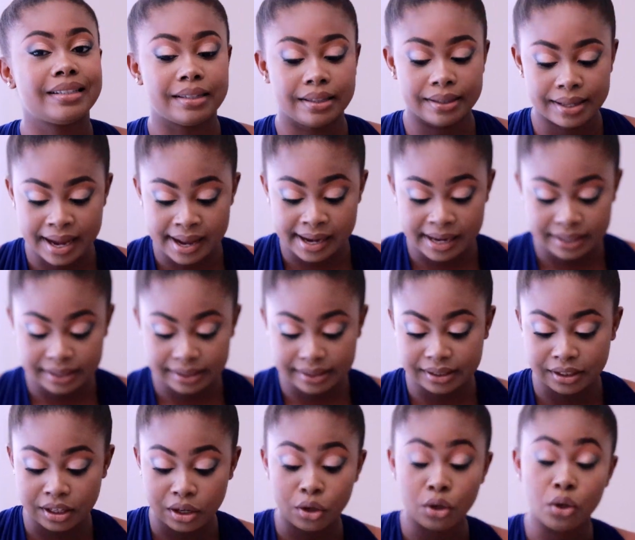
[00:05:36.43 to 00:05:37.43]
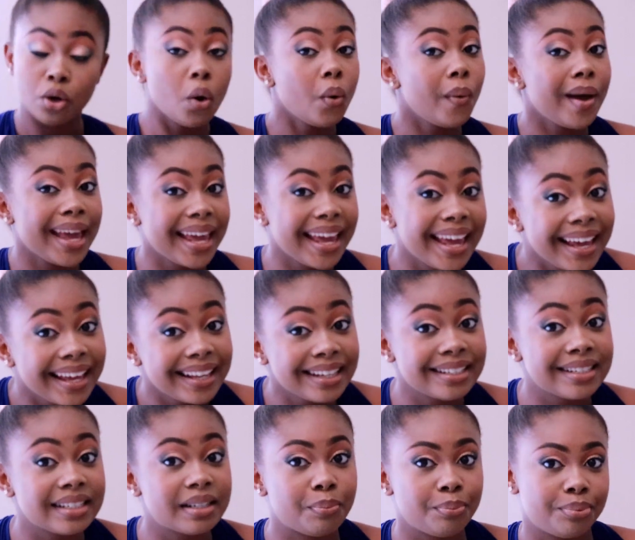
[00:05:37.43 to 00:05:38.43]
That is the
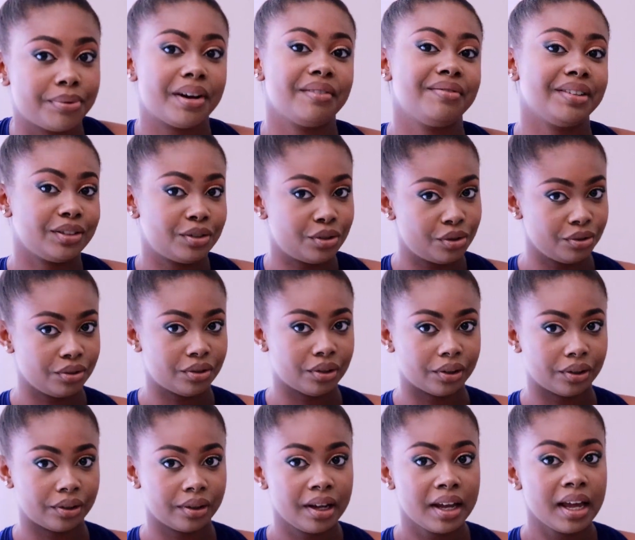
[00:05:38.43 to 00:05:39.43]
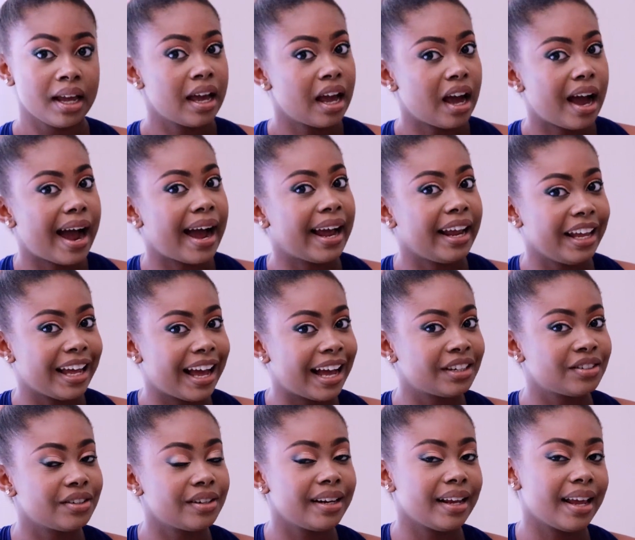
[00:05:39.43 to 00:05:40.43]
low-end private tutor. I
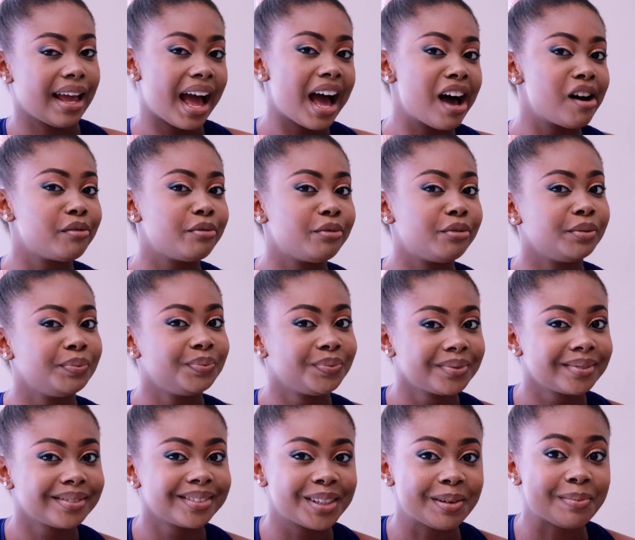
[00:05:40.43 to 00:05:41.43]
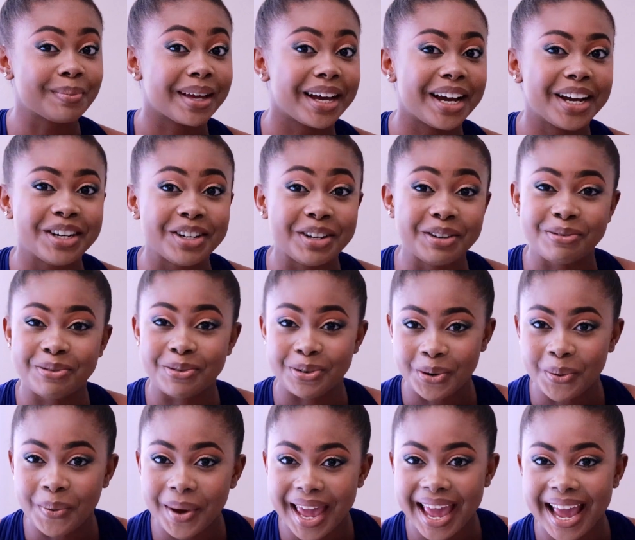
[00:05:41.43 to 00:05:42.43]
actually have some kind of
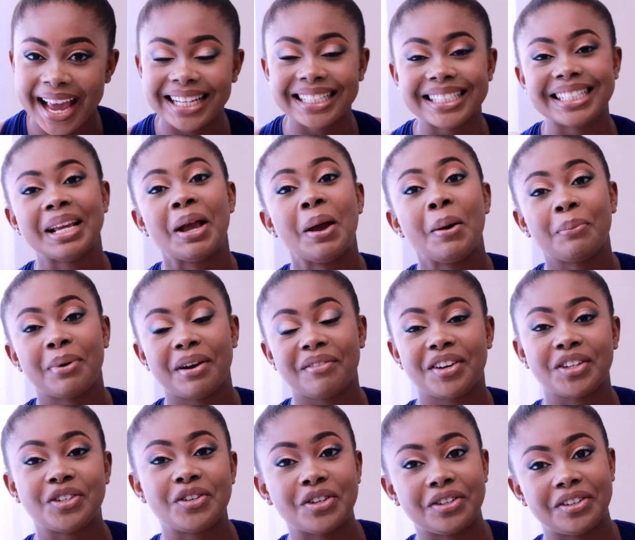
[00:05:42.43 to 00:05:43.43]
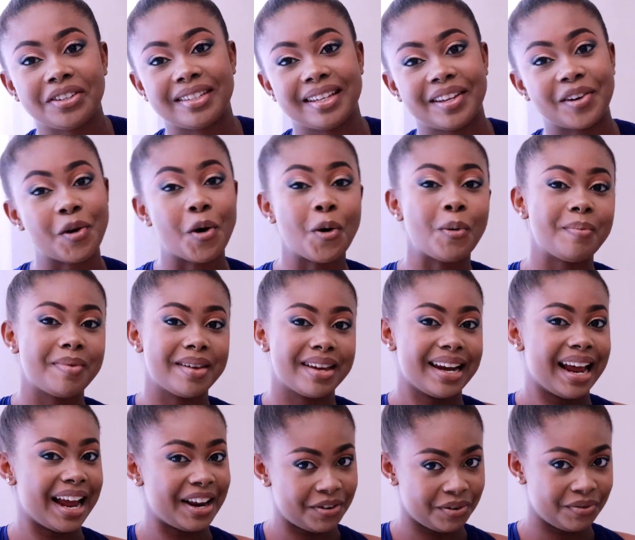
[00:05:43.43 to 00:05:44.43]
low-end private tutors at home
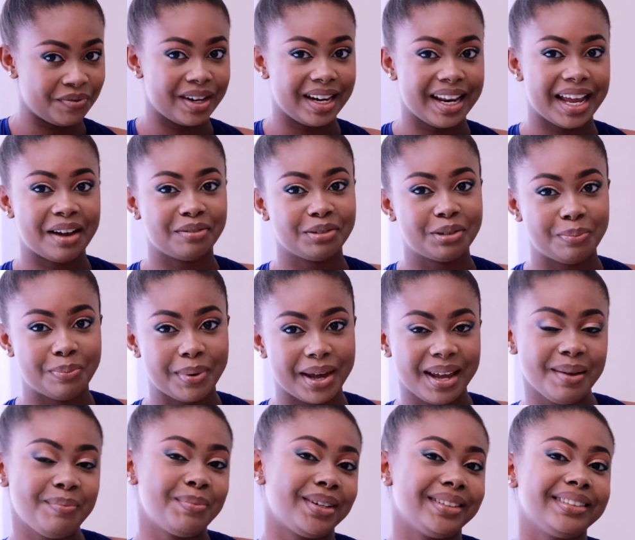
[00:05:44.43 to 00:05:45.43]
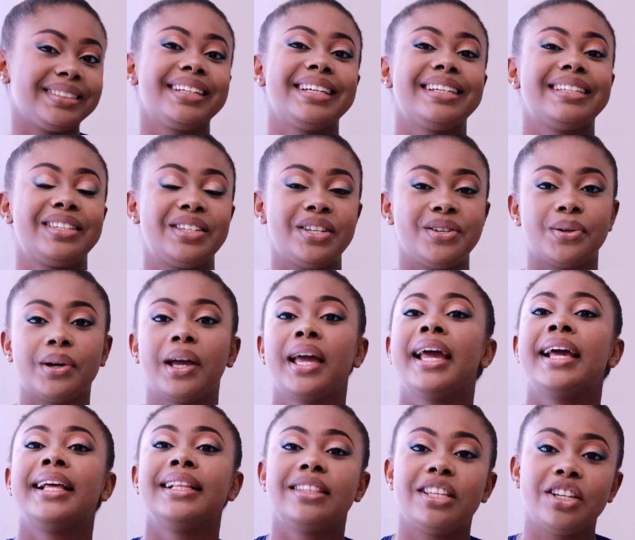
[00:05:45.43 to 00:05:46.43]
that I don't really have to pay, but they still
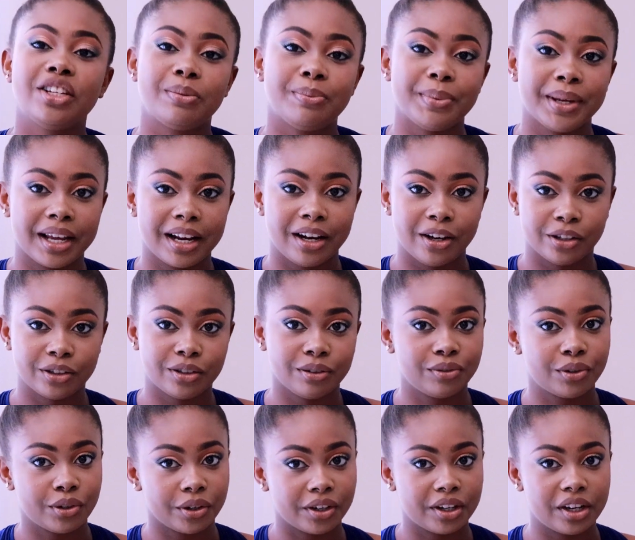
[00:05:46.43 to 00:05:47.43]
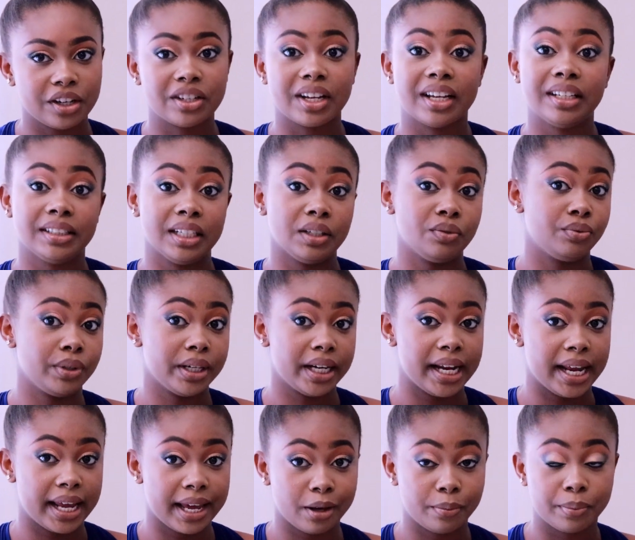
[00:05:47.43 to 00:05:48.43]
teach me a lot of Turkish and they really
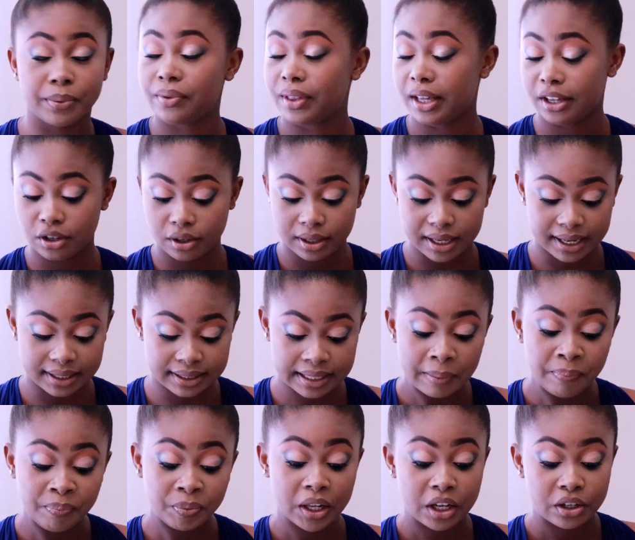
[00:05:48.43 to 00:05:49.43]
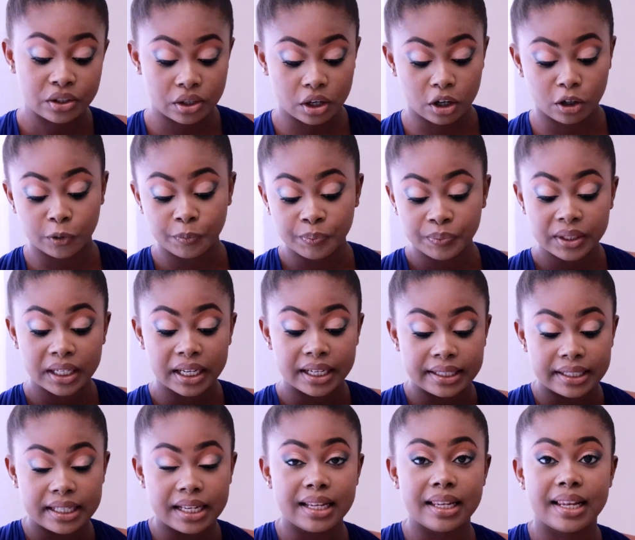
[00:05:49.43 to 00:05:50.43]
help. Thank you guys. So
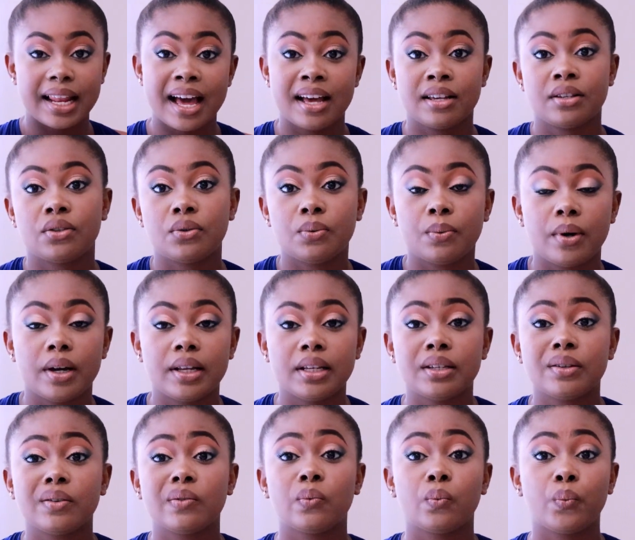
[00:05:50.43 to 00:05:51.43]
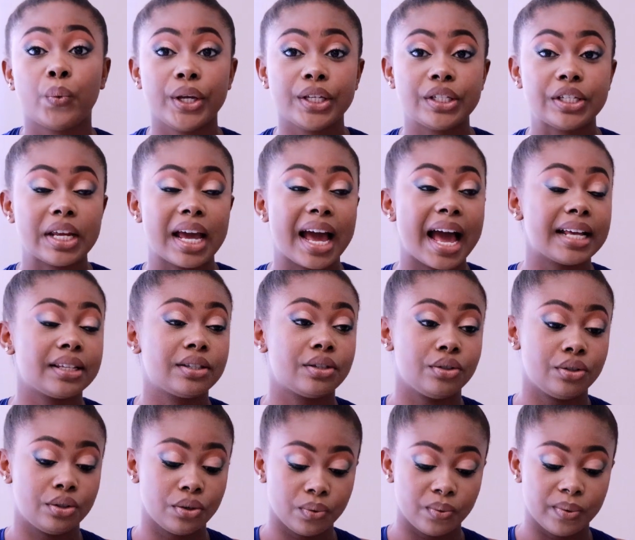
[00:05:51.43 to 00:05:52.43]
the last one, which has to
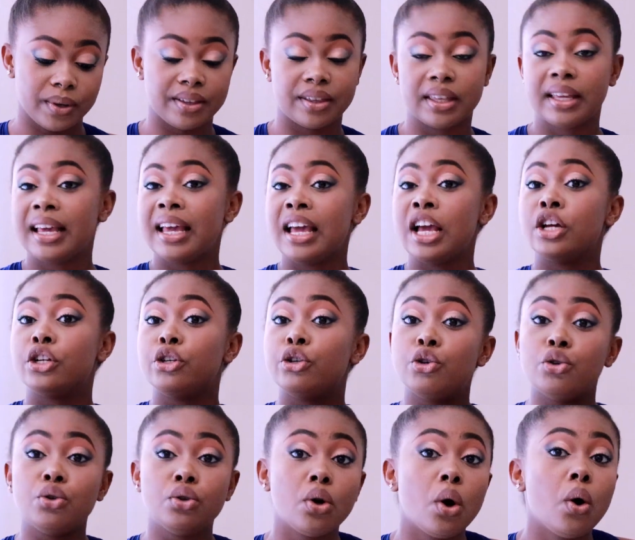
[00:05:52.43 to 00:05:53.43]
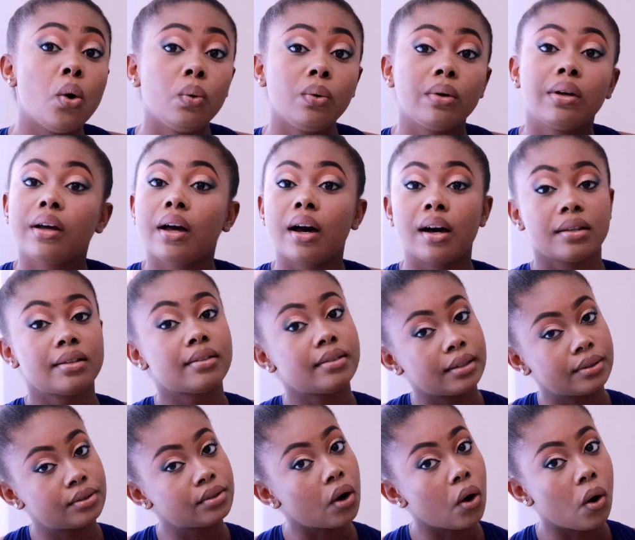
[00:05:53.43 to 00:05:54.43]
do with no cost
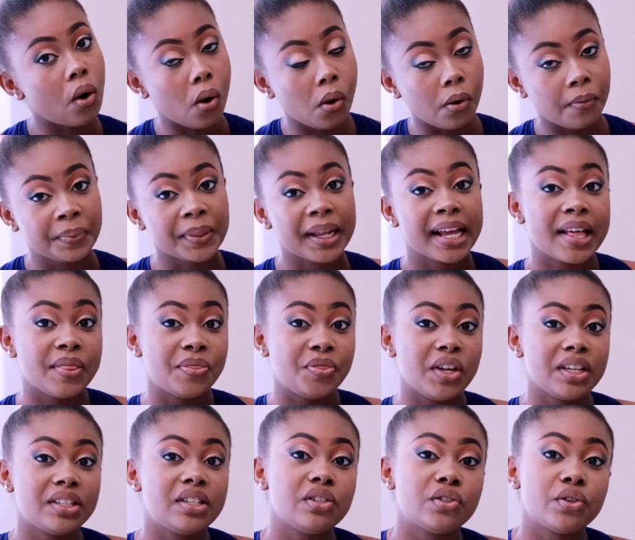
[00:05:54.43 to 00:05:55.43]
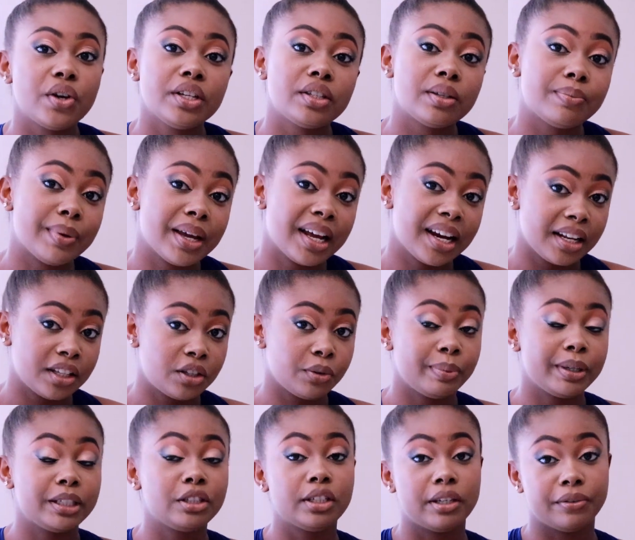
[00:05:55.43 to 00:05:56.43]
at all. This is going to be a little
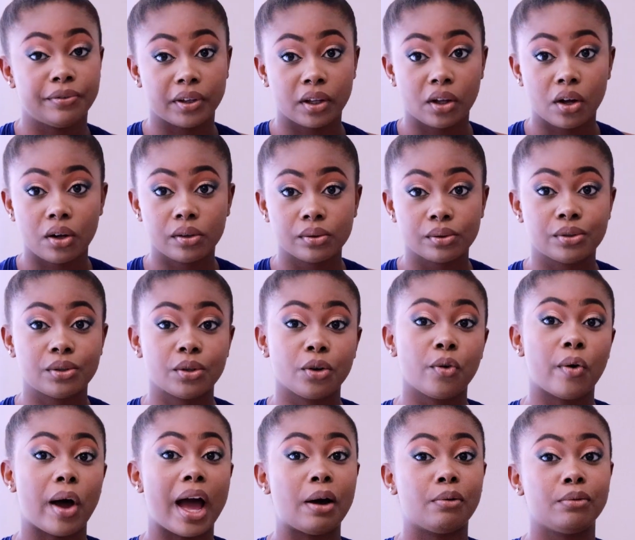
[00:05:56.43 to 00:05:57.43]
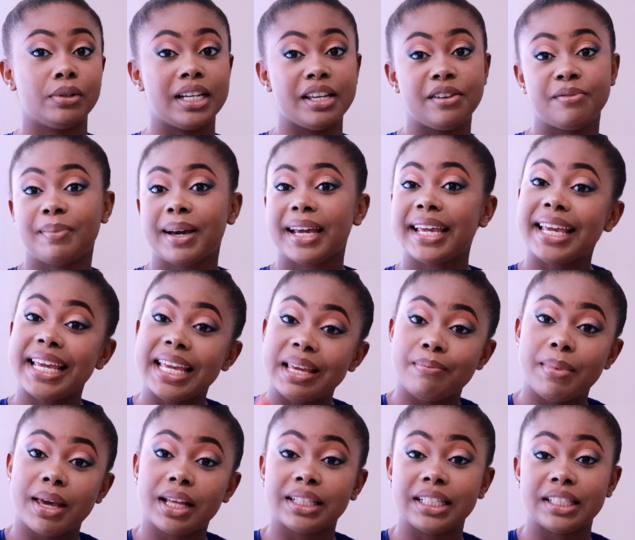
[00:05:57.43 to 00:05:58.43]
bit difficult, so I will leave my
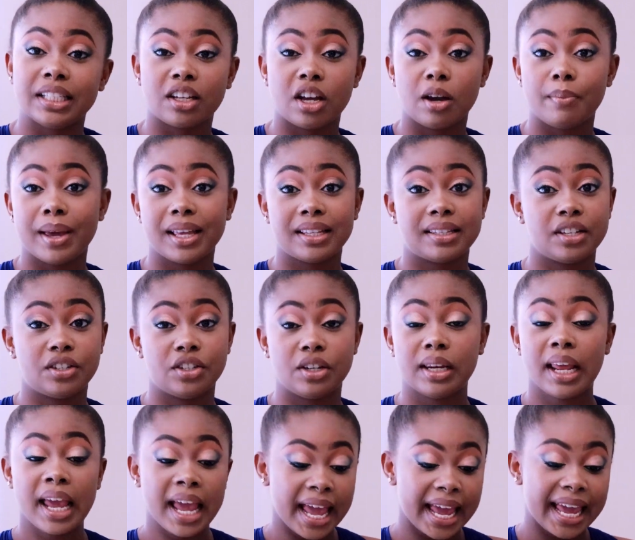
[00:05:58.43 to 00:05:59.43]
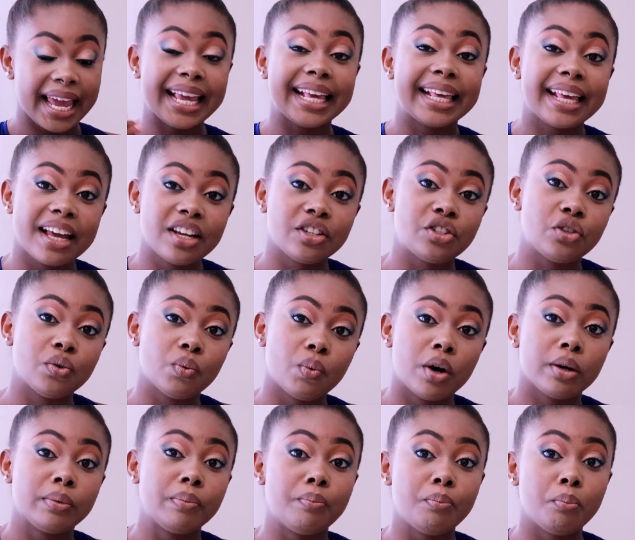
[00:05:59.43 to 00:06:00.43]
email in the comment section in case you
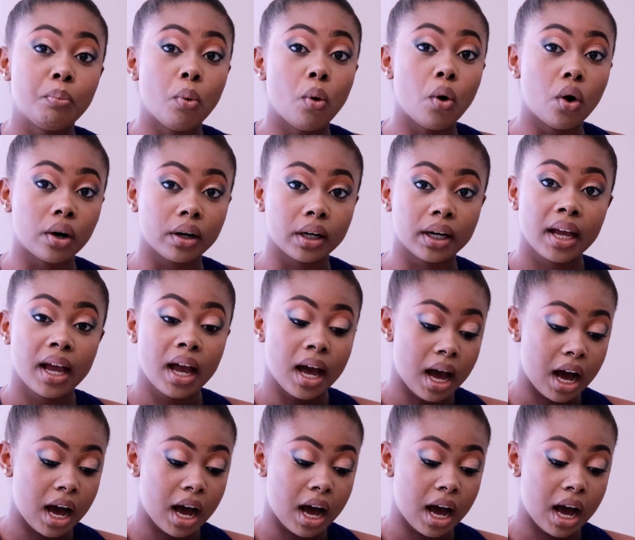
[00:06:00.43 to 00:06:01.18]
want more